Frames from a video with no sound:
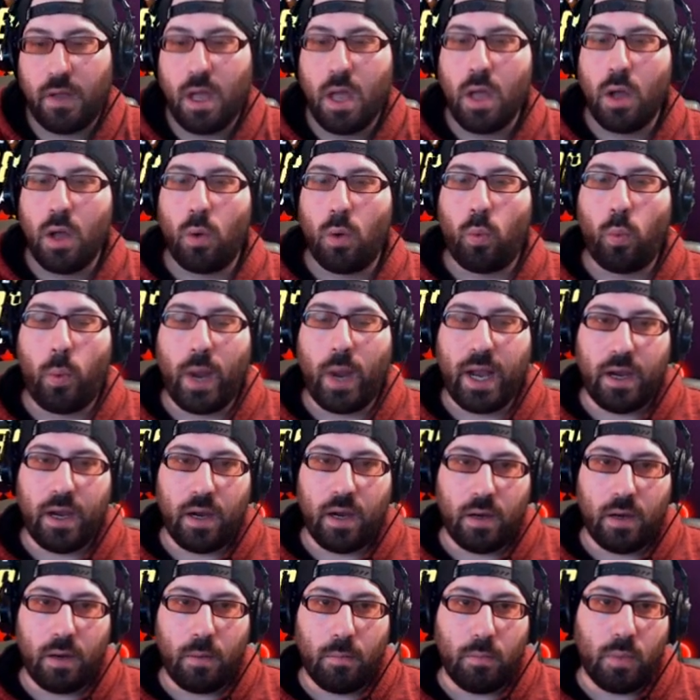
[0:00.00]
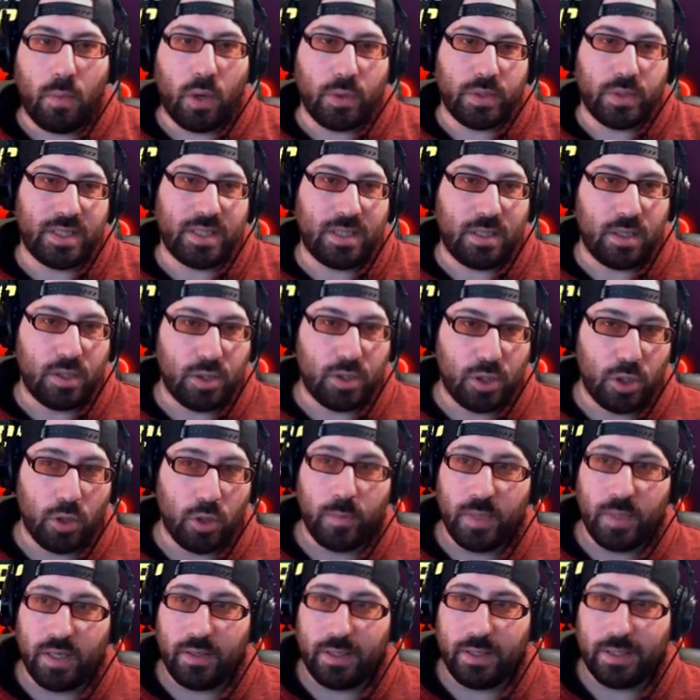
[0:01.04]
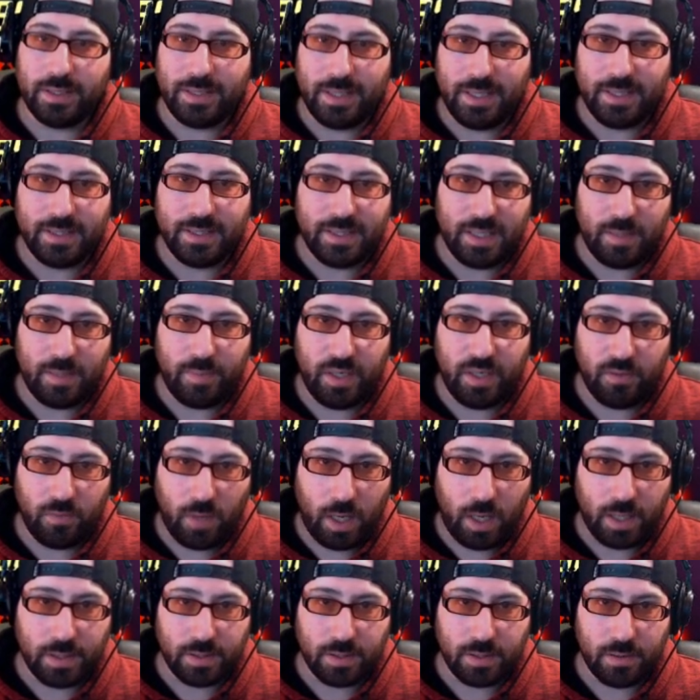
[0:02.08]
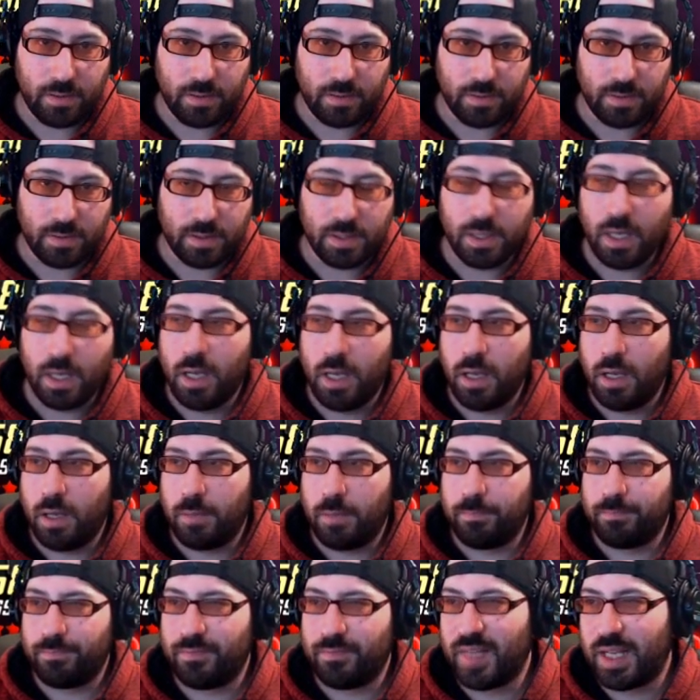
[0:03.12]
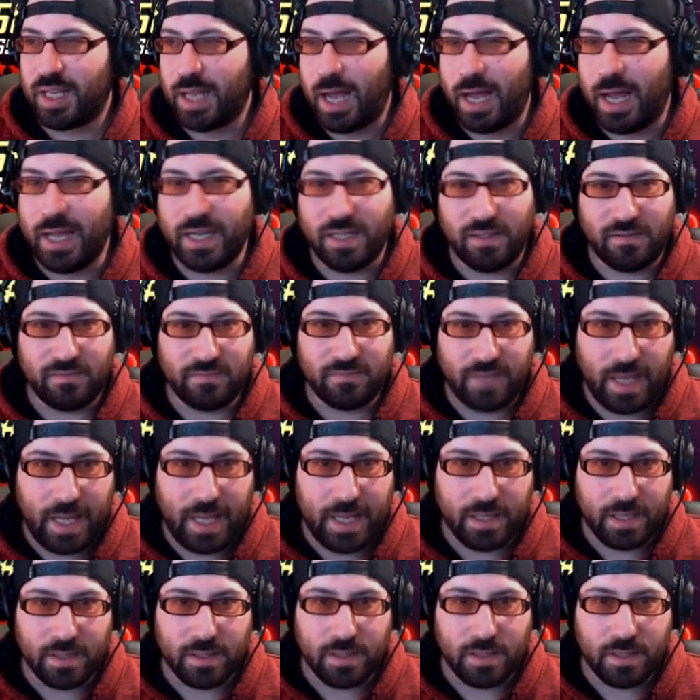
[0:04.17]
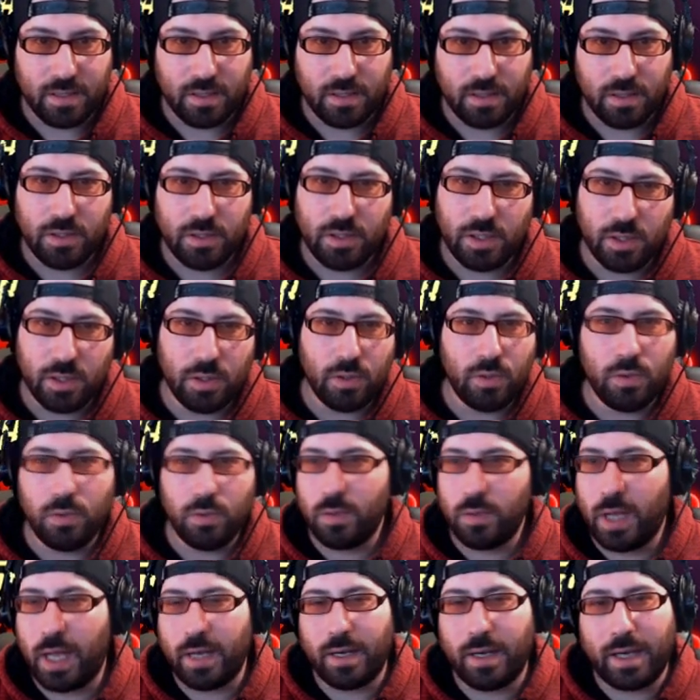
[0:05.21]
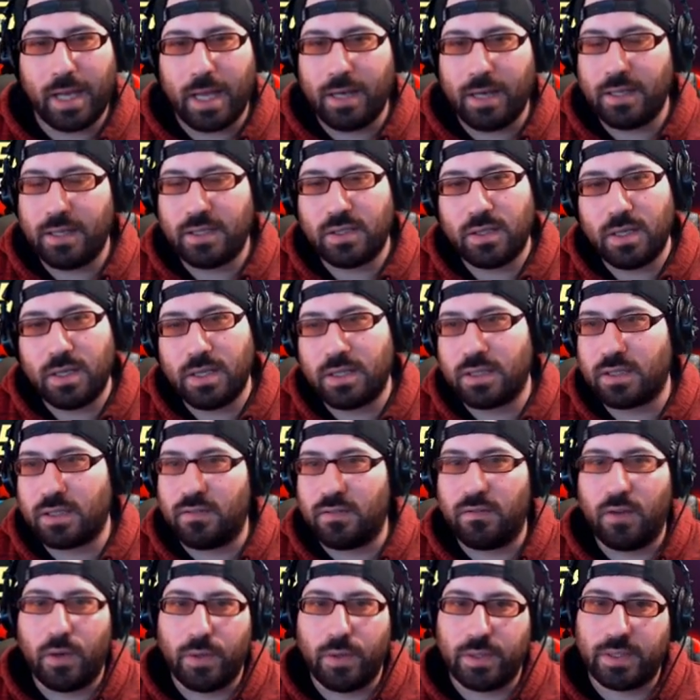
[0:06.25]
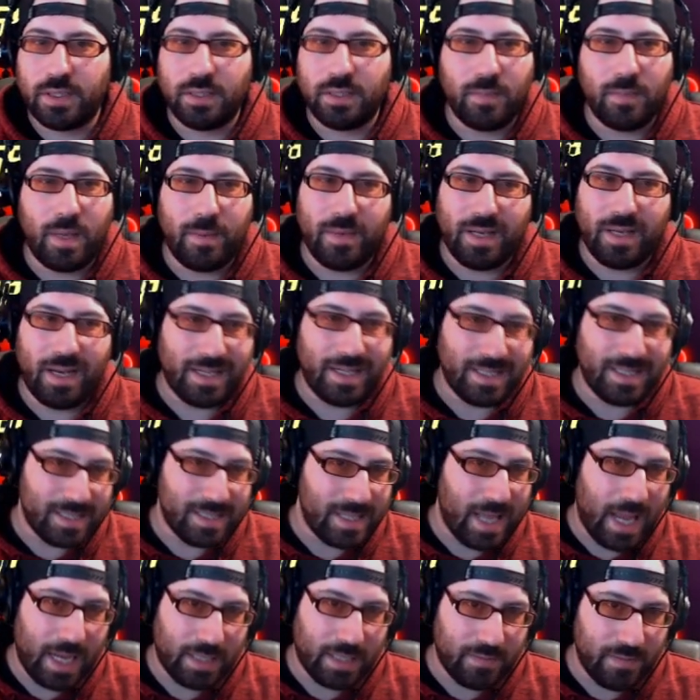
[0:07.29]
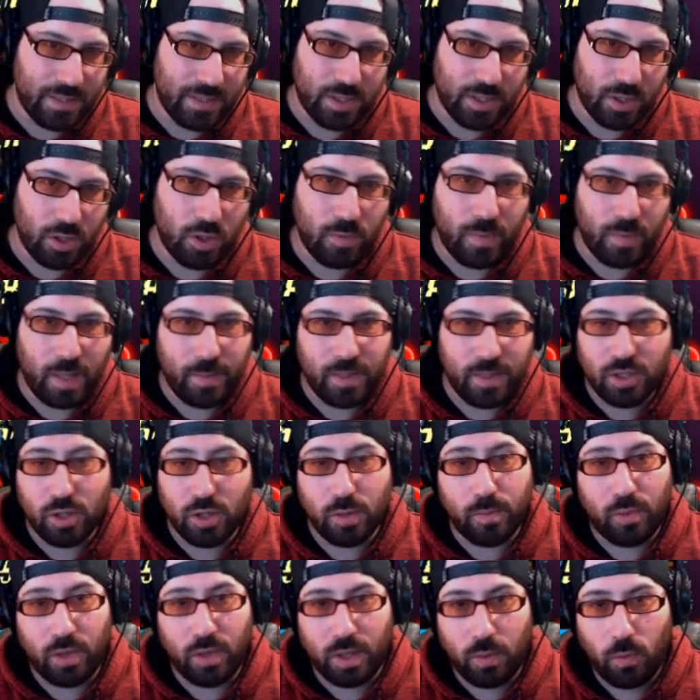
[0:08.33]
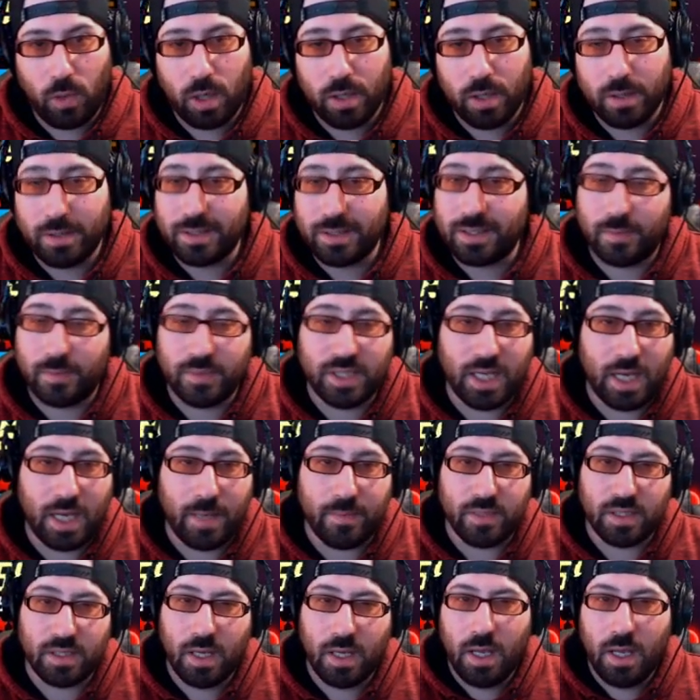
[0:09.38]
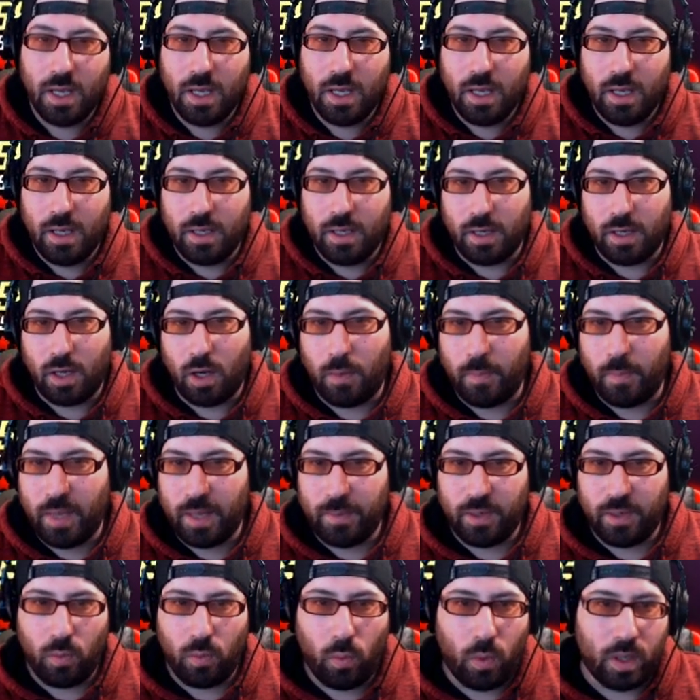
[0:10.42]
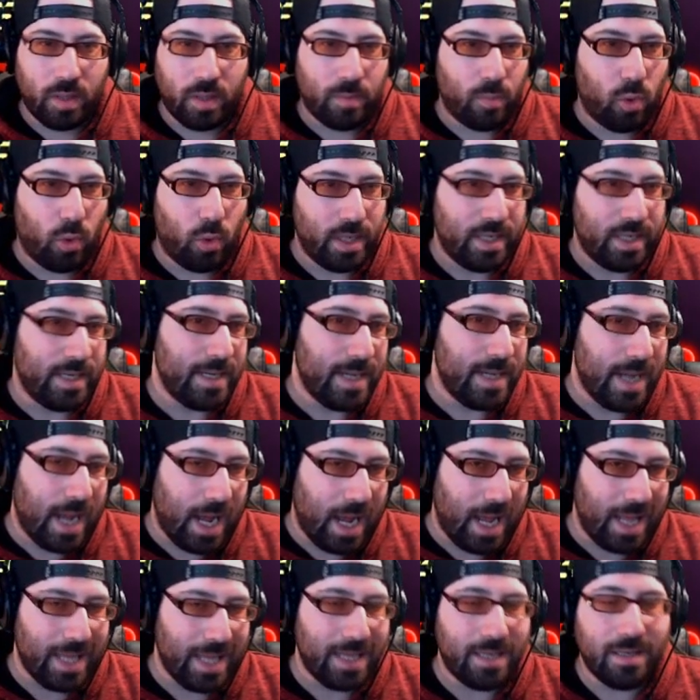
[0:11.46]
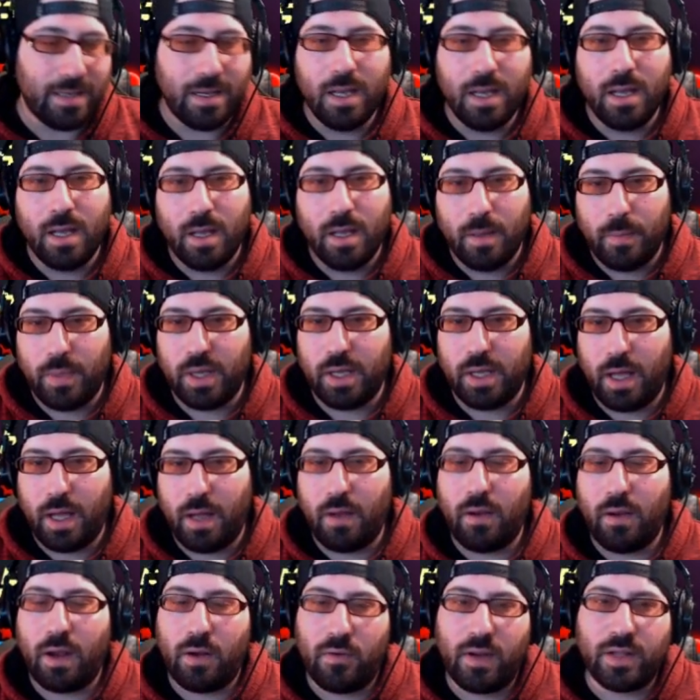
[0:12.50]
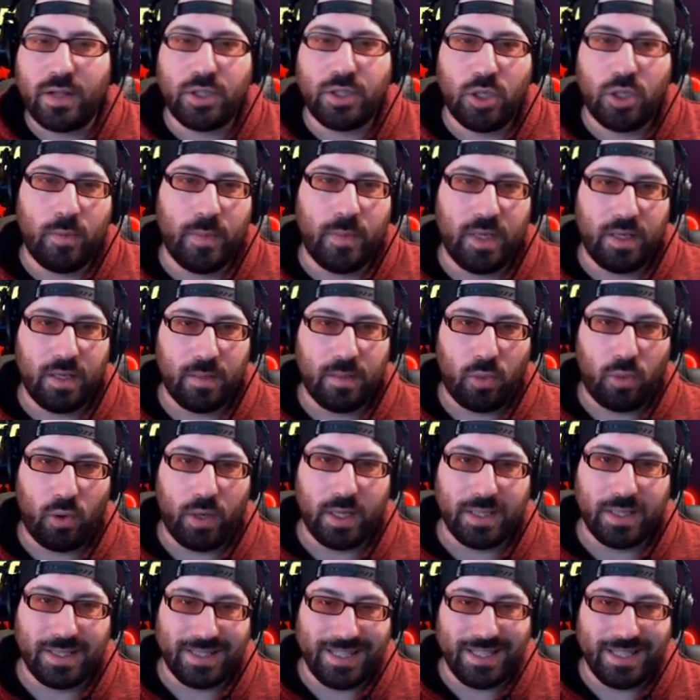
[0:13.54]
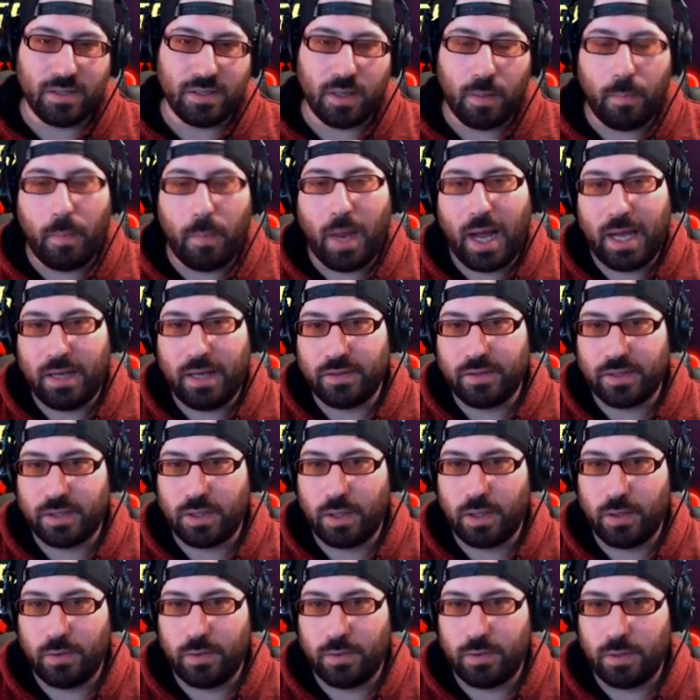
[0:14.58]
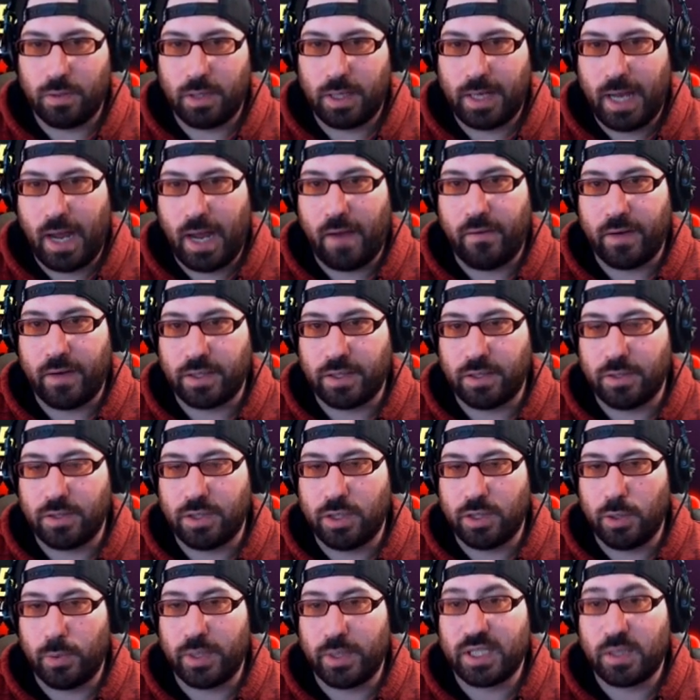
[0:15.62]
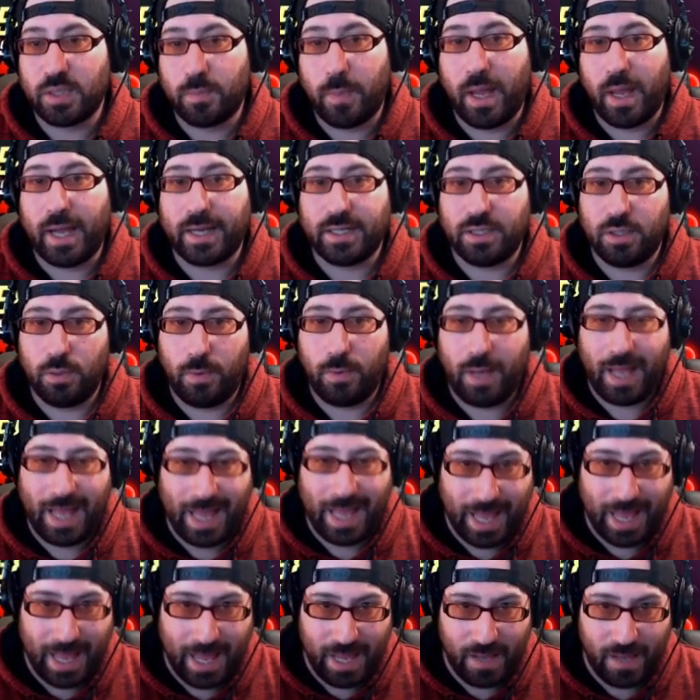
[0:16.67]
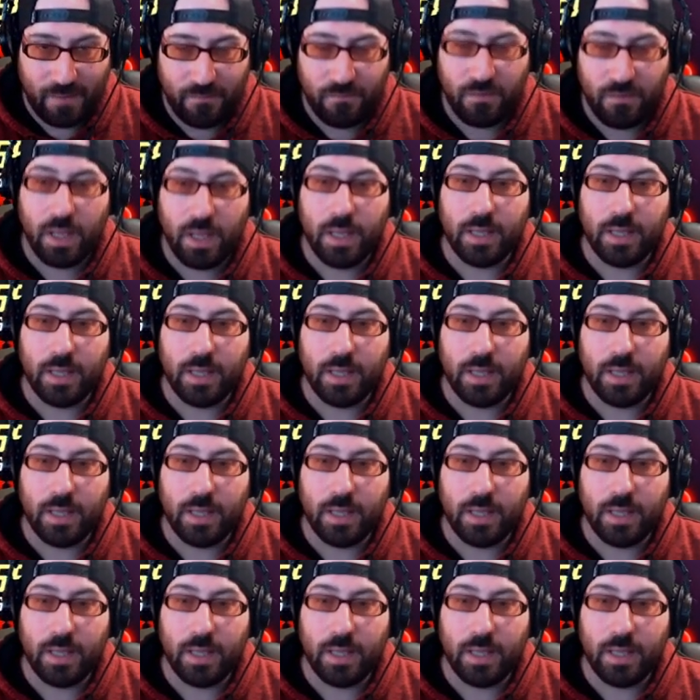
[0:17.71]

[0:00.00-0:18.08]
where most two million T C P rosters kind of land. Two, and again, it's it's close, maybe not exactly two, maybe two point one, sometimes, you know, maybe one point nine, but at around two million points, these are the milestone characters you expect to have.